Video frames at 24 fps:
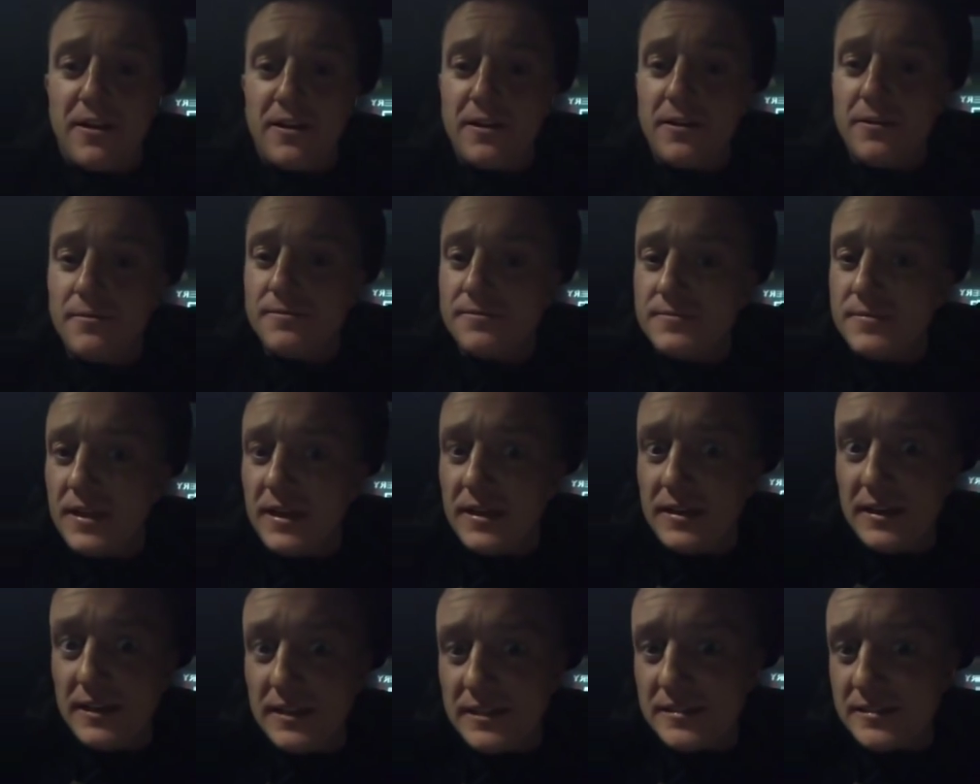earlier
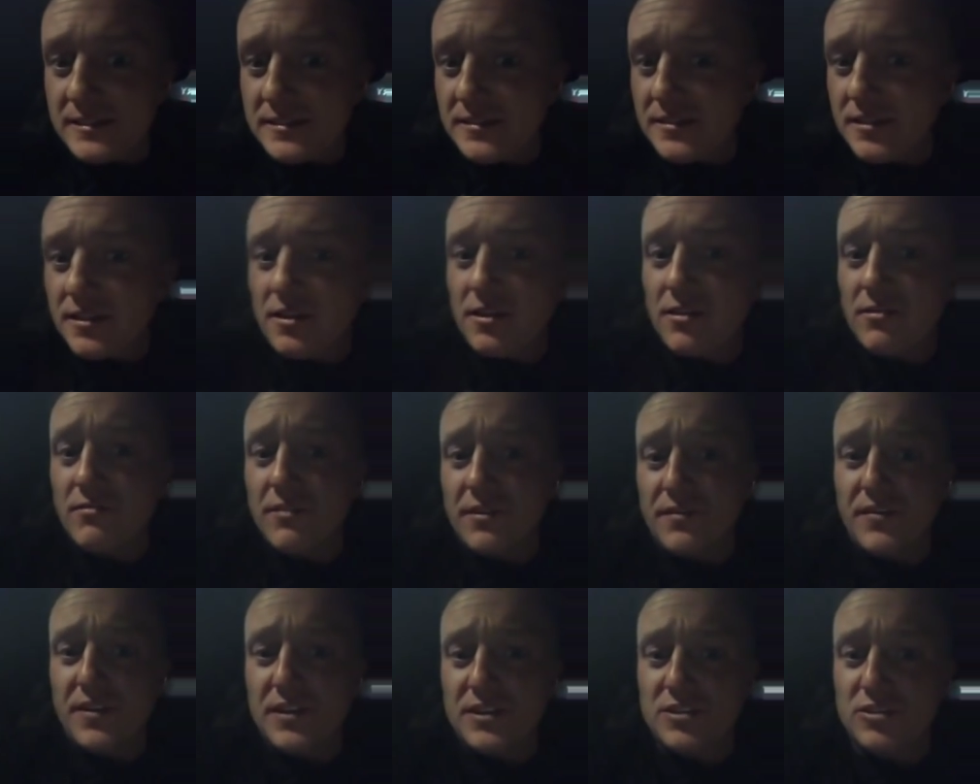and listened to
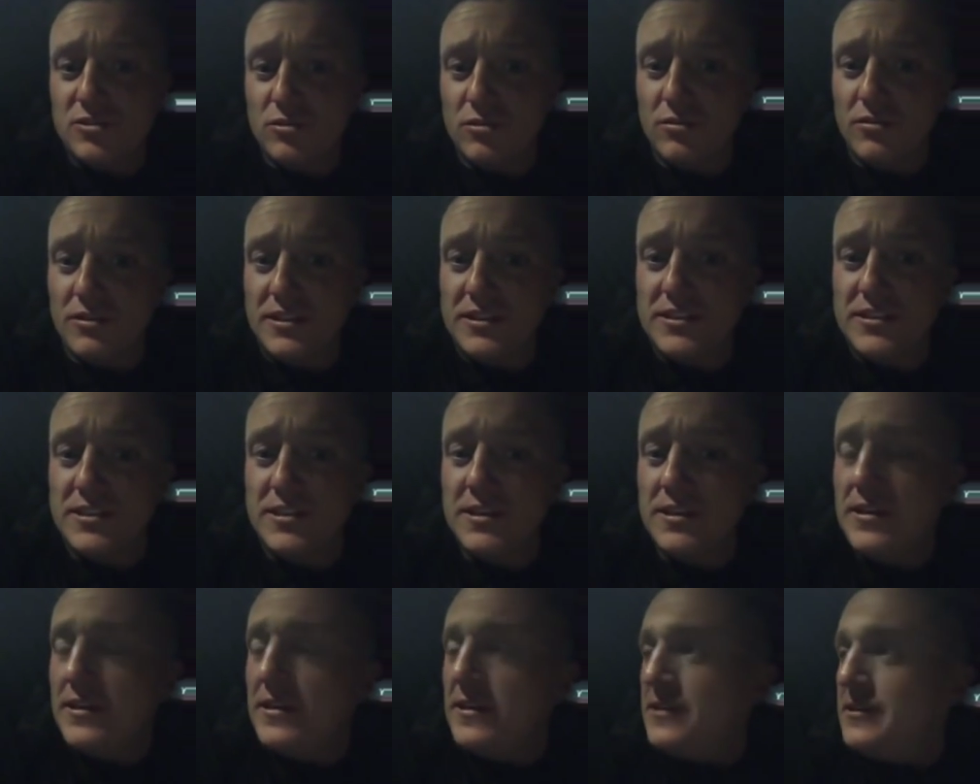horrific
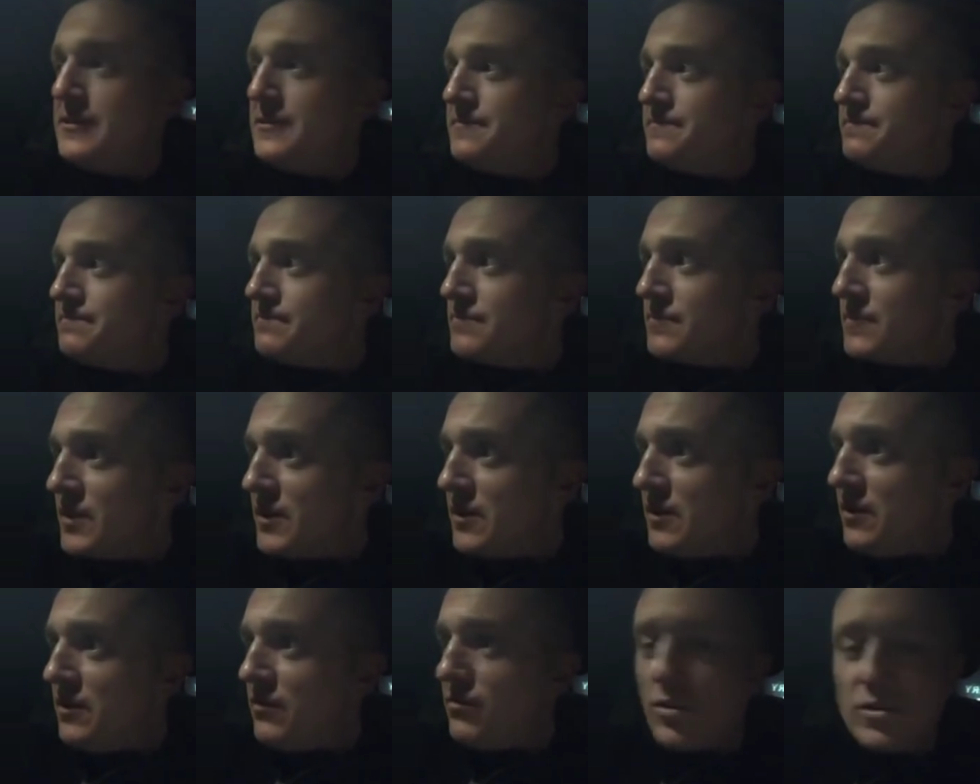stories
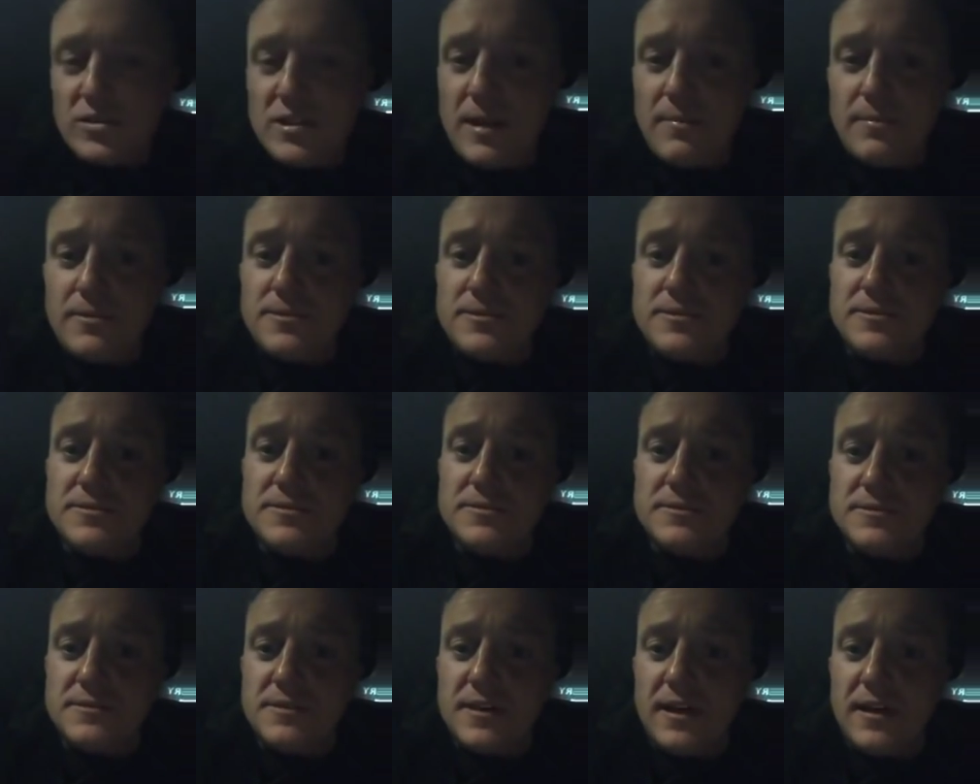of what's happened,
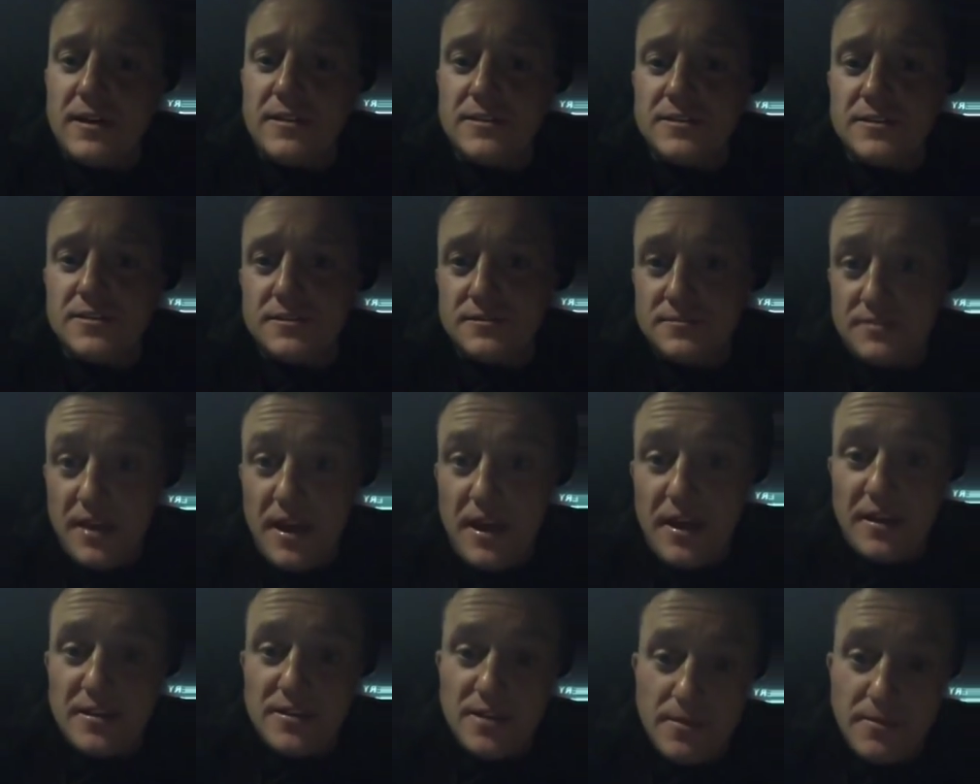and
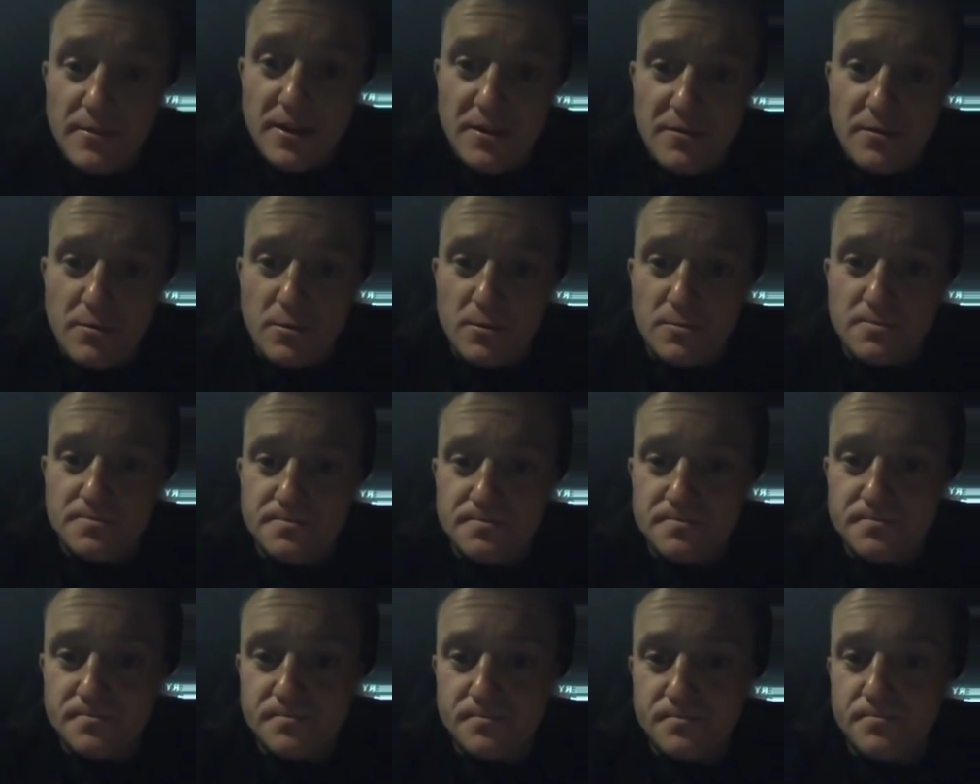yeah, it's unbelievable,
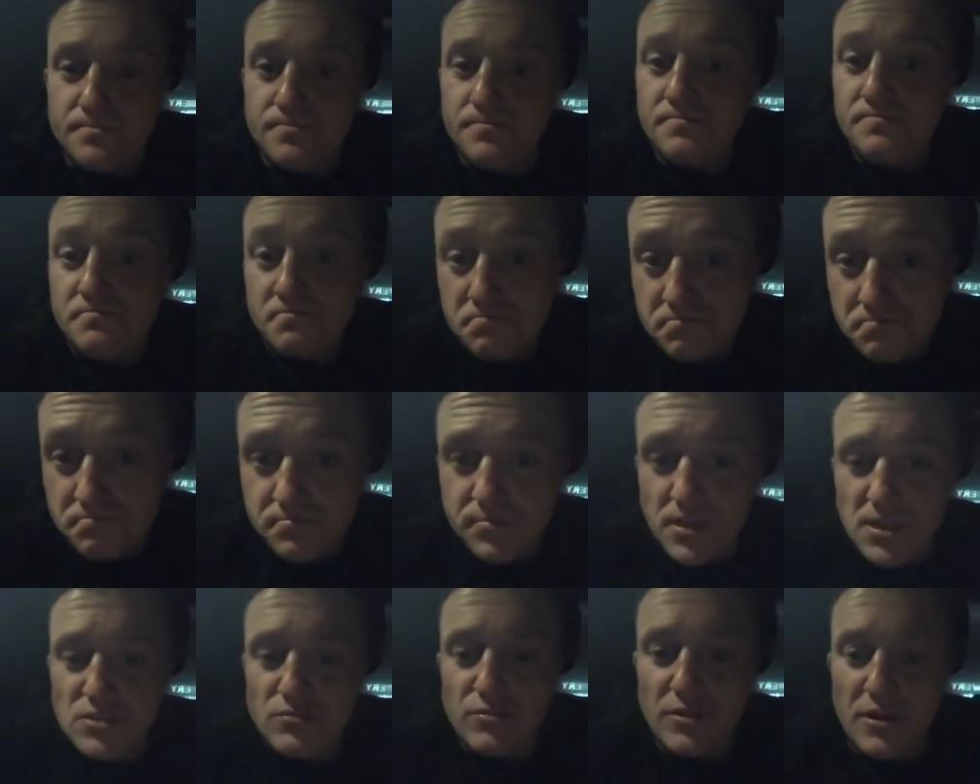
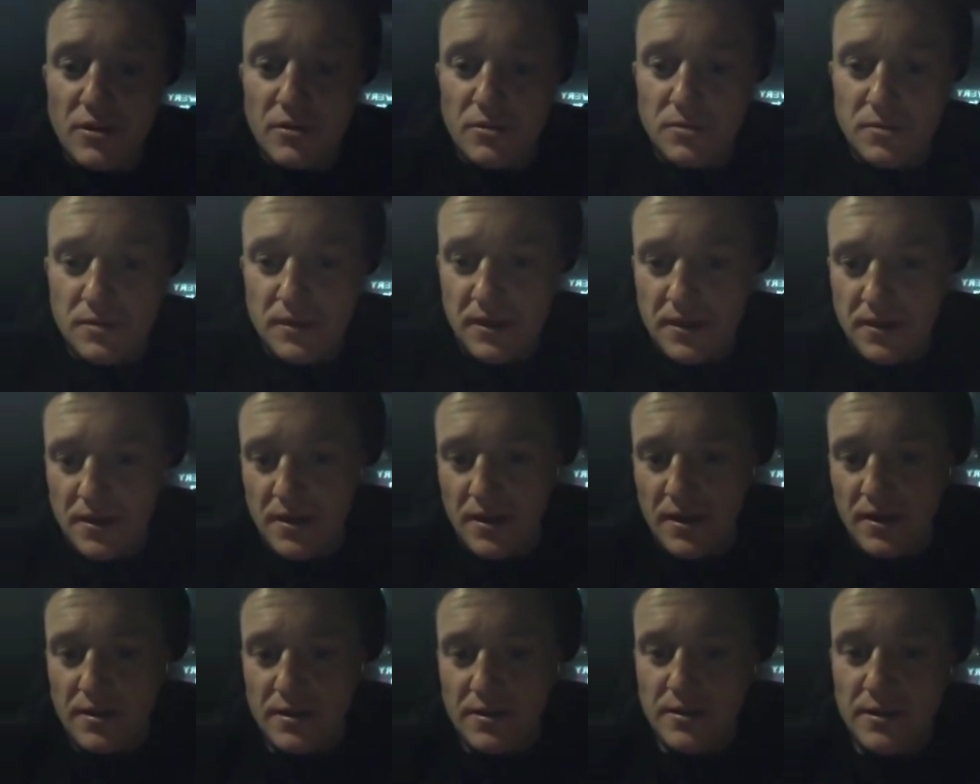but it's real.
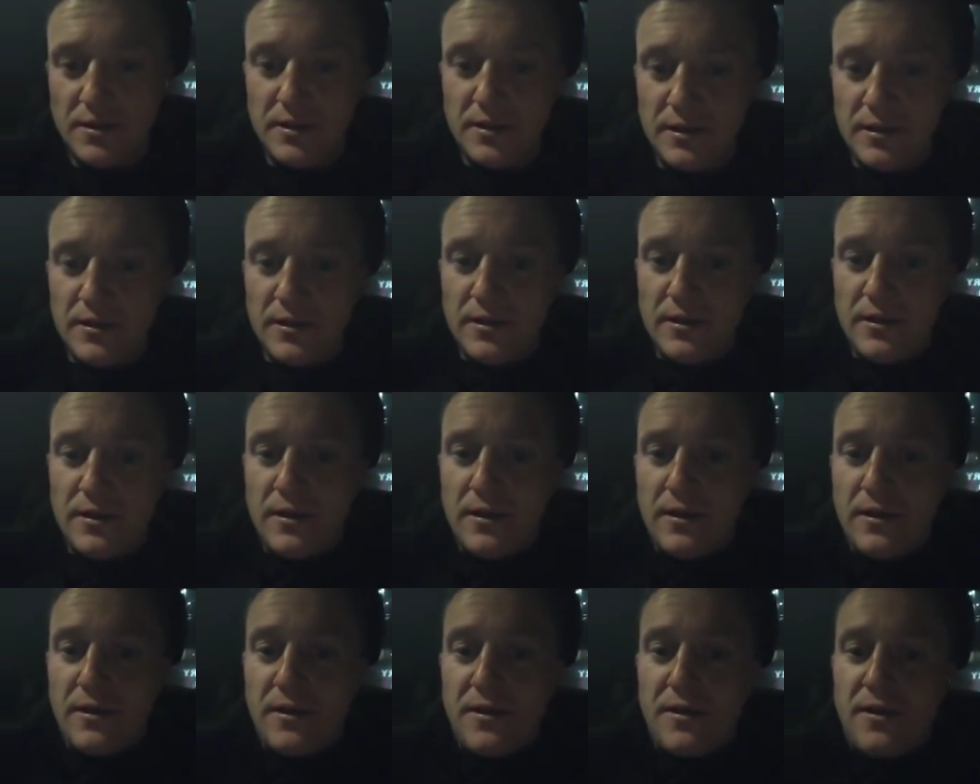And
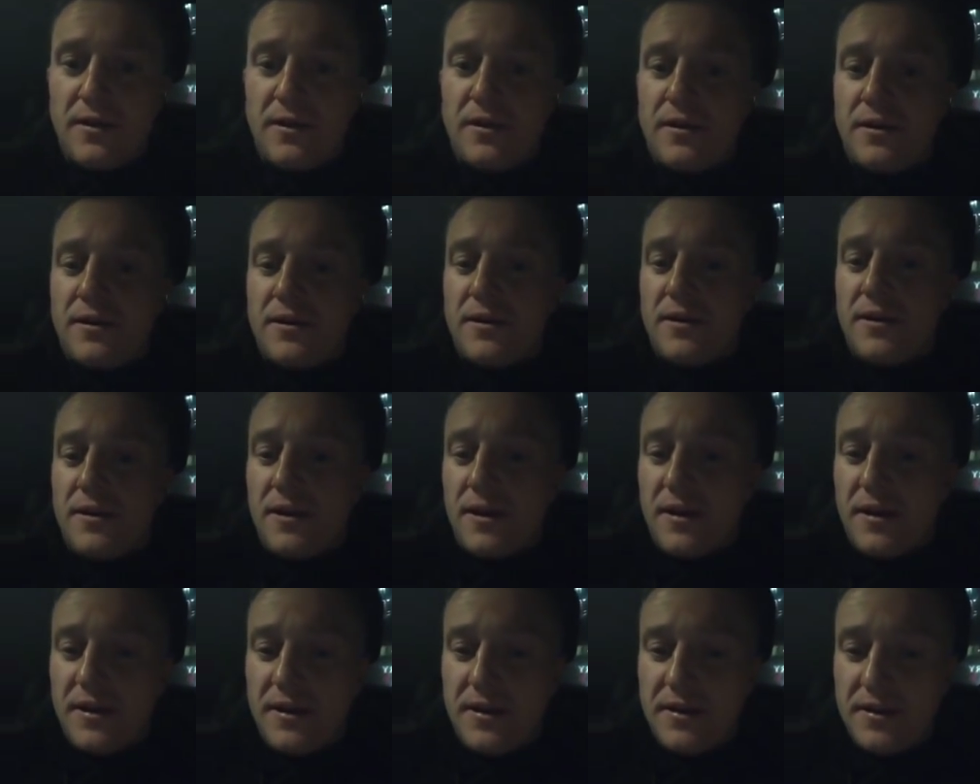
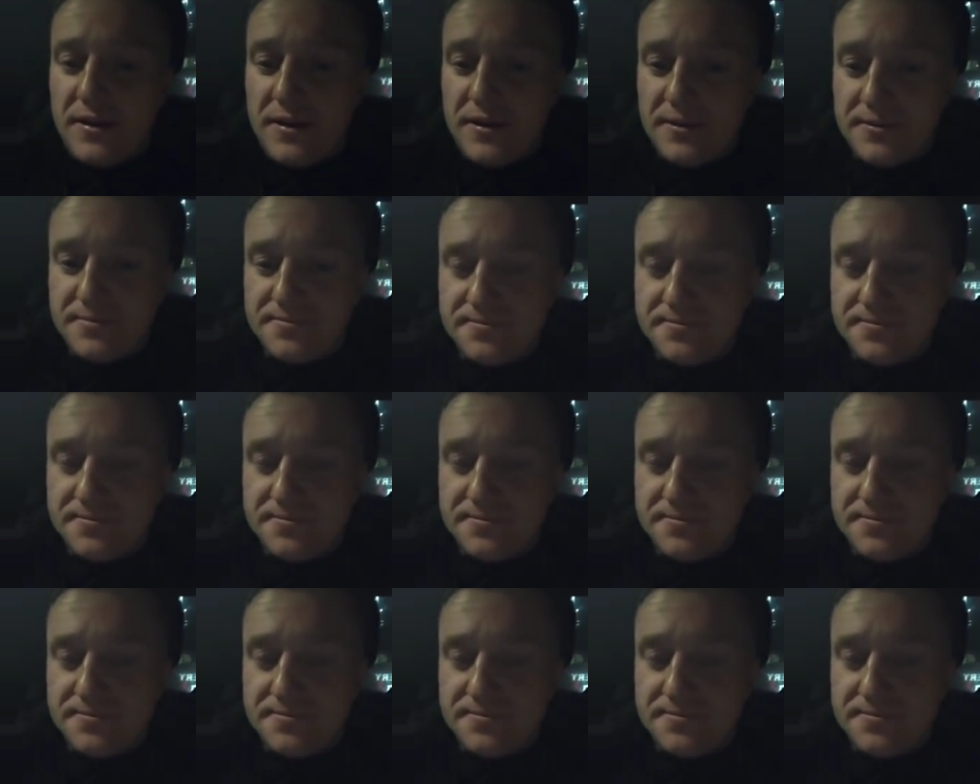yeah.